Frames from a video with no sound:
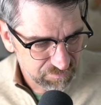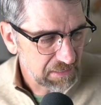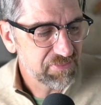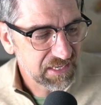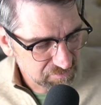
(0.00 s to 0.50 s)

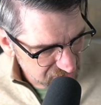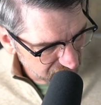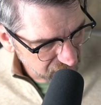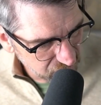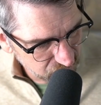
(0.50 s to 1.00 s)
think I was telling
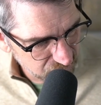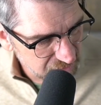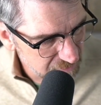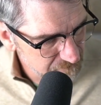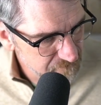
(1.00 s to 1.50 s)
you
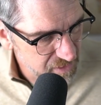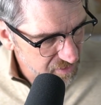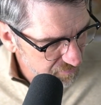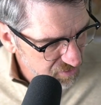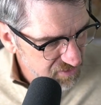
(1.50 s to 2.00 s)

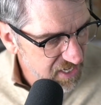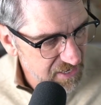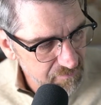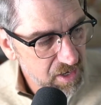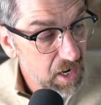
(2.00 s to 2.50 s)
another
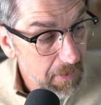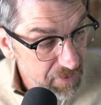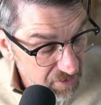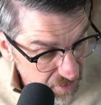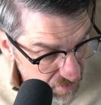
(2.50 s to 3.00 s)
time
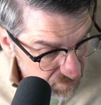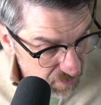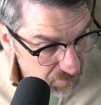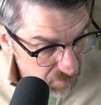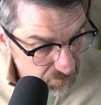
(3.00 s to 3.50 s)
about
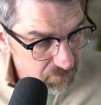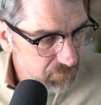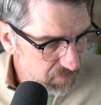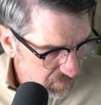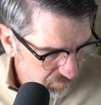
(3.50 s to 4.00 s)
a
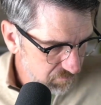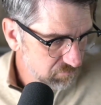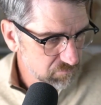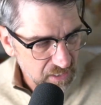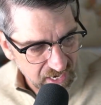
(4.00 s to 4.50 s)

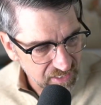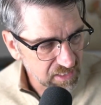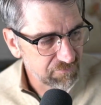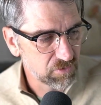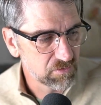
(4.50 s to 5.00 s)

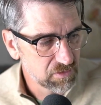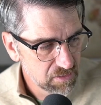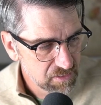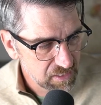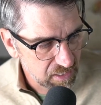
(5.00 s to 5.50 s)
high-level
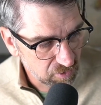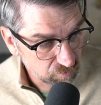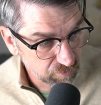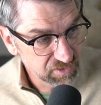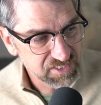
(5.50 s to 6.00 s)

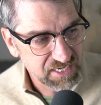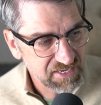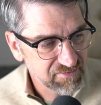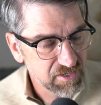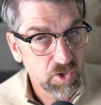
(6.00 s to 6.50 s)
real estate
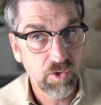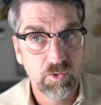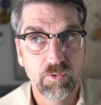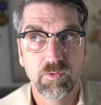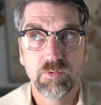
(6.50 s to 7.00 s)
agent
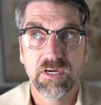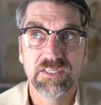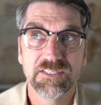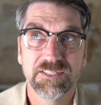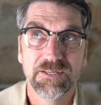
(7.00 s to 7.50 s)
who
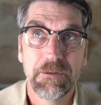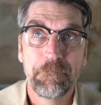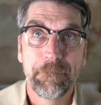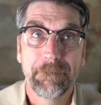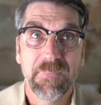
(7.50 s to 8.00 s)
was,
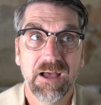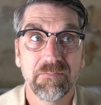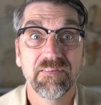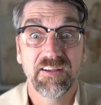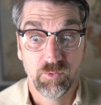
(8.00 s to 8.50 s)

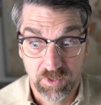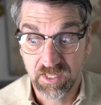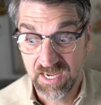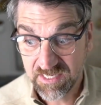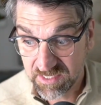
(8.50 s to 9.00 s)
she
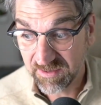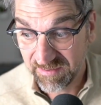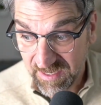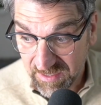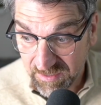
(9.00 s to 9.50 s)
realized that
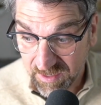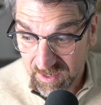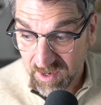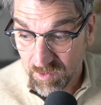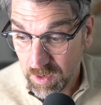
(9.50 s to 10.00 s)

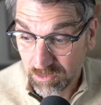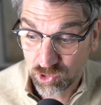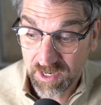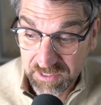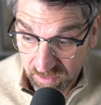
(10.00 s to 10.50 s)
we were
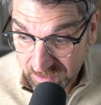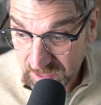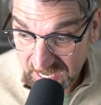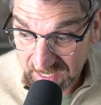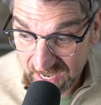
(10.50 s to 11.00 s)
trying to
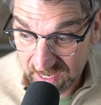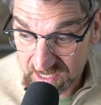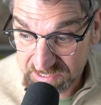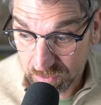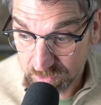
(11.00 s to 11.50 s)
eliminate
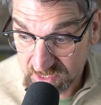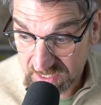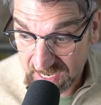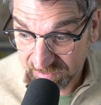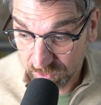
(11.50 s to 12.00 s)
chaos from her
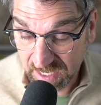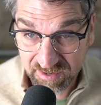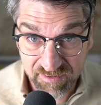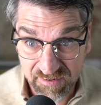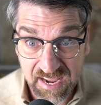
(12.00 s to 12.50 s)
schedule, and
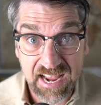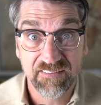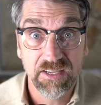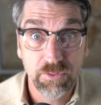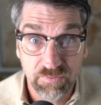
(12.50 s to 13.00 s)
she
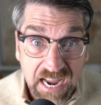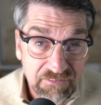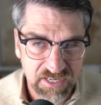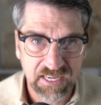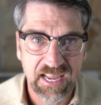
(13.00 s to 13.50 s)
actually thrived
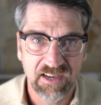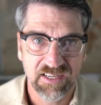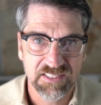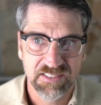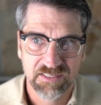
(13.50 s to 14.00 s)
in chaos.